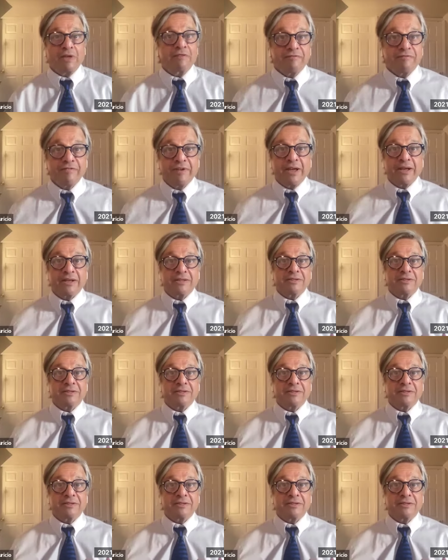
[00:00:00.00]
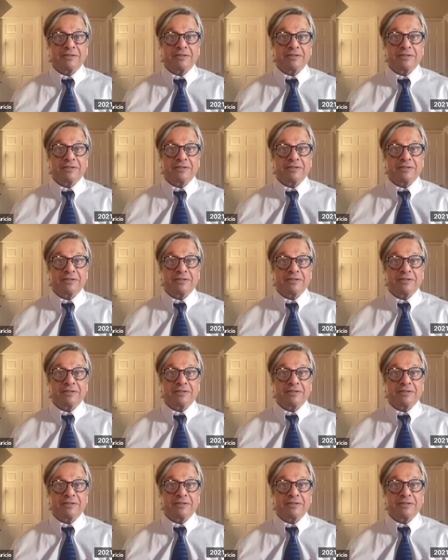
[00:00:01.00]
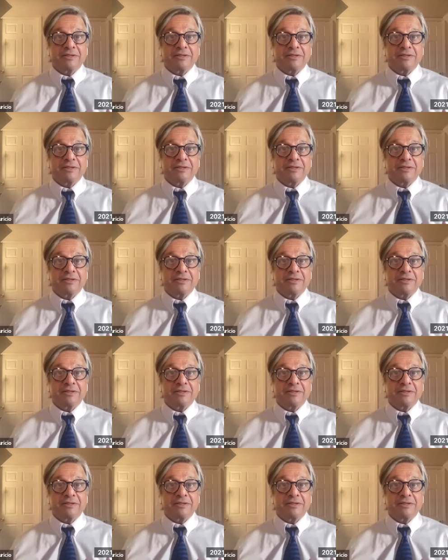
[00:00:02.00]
In fact, sometimes maybe